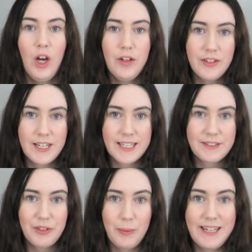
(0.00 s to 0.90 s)
Over the
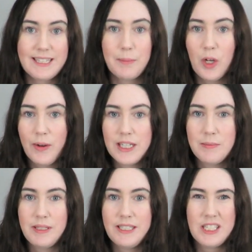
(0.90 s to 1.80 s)
next few weeks, I'm going to
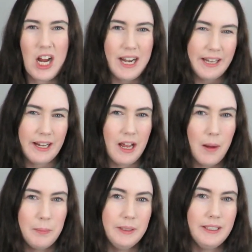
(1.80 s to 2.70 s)
be tidying
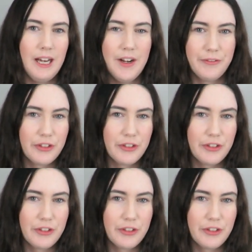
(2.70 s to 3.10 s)
up and kind of